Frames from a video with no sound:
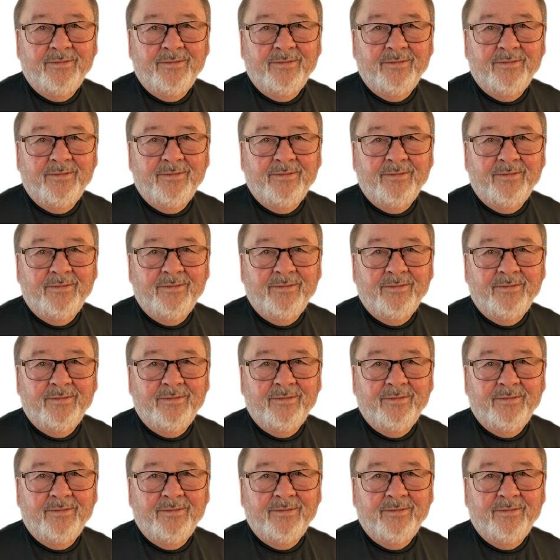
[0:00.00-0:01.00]

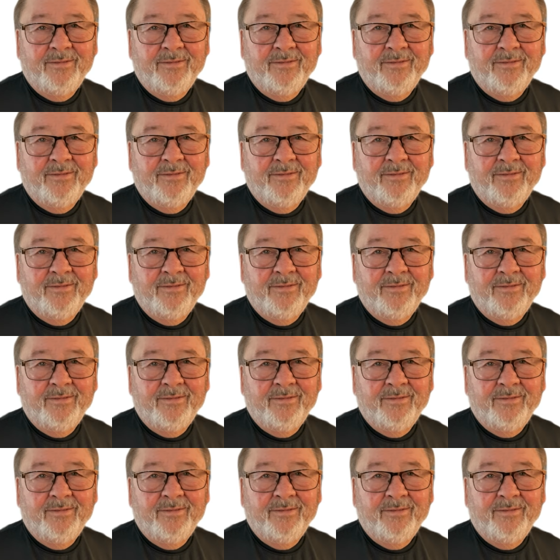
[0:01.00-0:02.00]

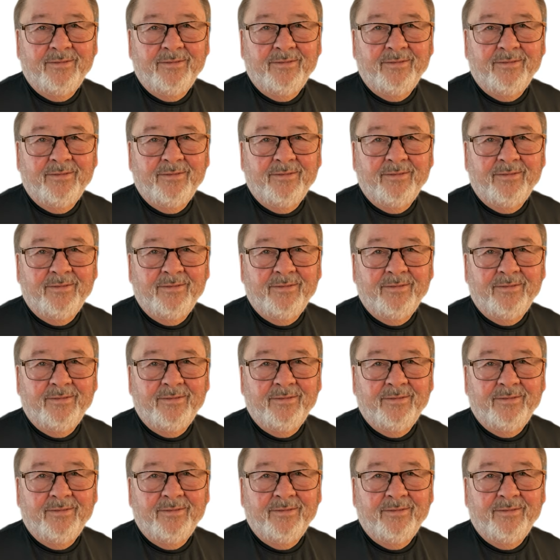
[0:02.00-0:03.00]

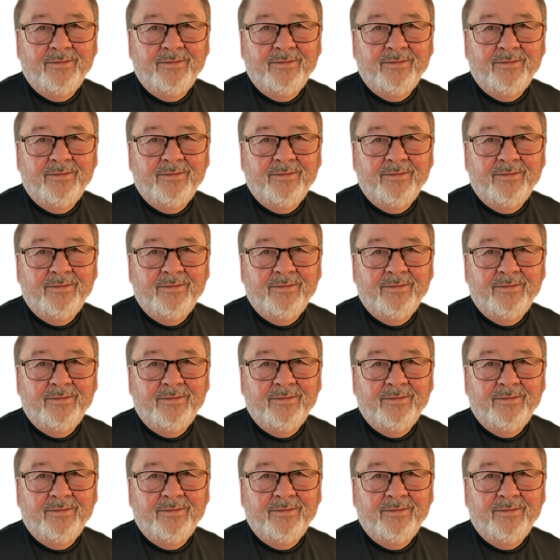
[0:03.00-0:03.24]
[no speech]